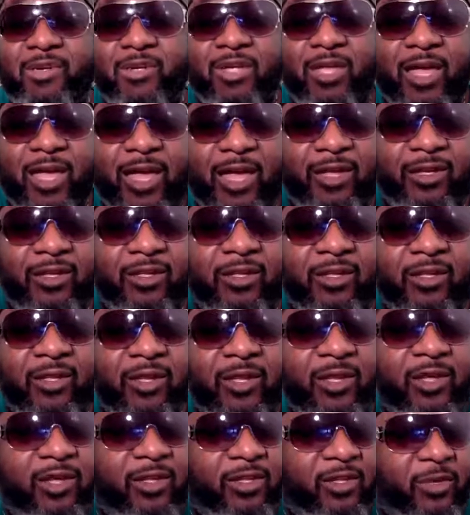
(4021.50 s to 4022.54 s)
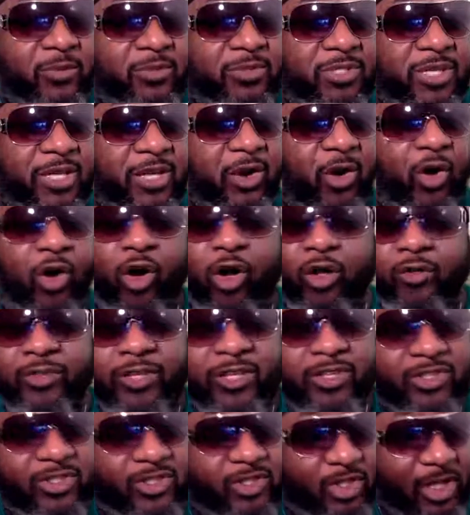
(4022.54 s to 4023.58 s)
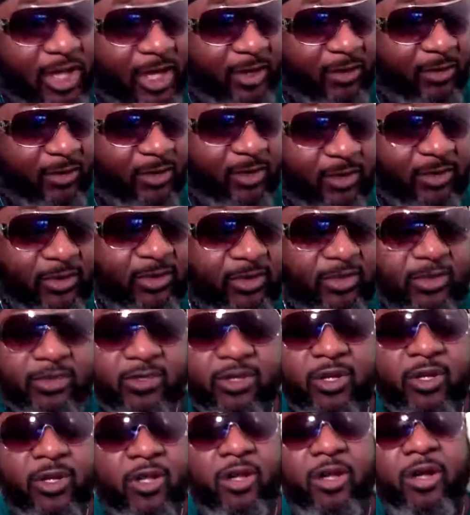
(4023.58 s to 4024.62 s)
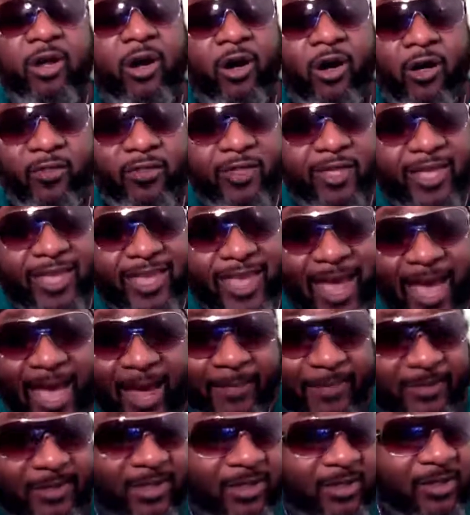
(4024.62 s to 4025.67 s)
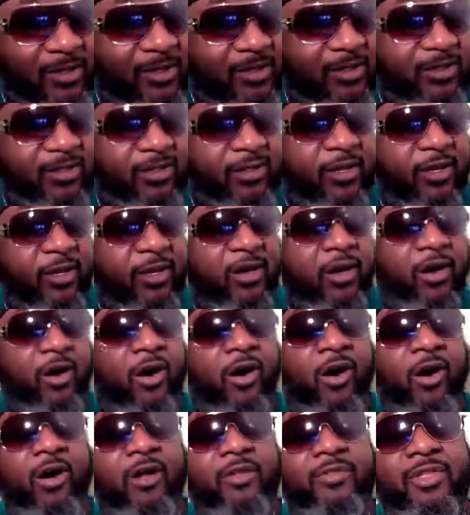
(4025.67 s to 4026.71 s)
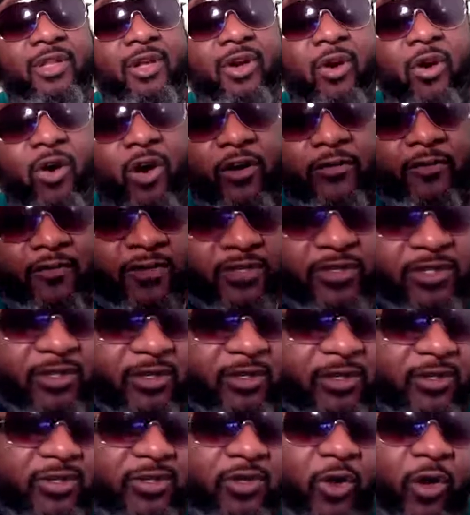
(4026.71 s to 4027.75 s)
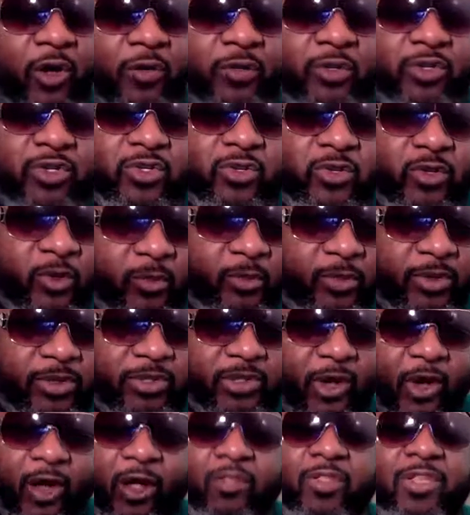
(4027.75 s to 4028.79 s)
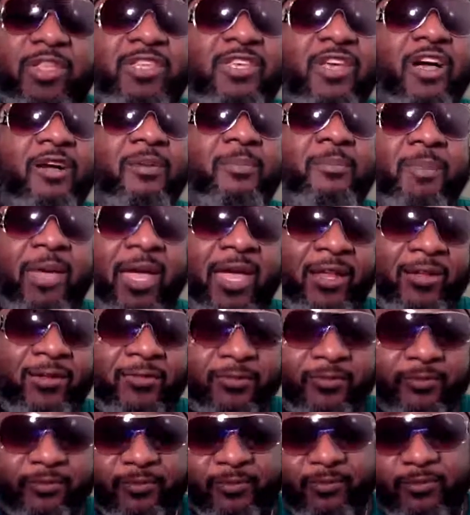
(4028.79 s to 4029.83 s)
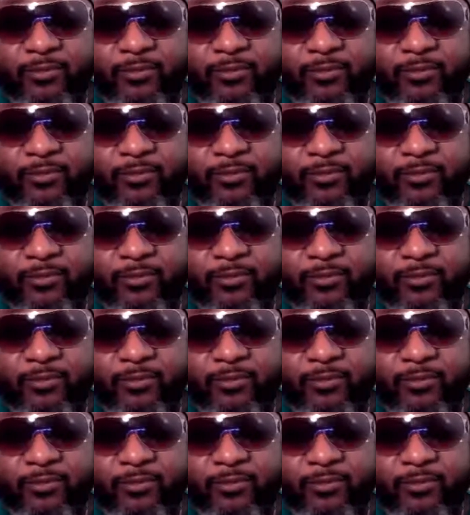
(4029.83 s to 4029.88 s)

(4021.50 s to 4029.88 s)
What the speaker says: General Yohana. You know what I'm saying? All these generals, all the captains, all the officers, all the troopers, all the young men.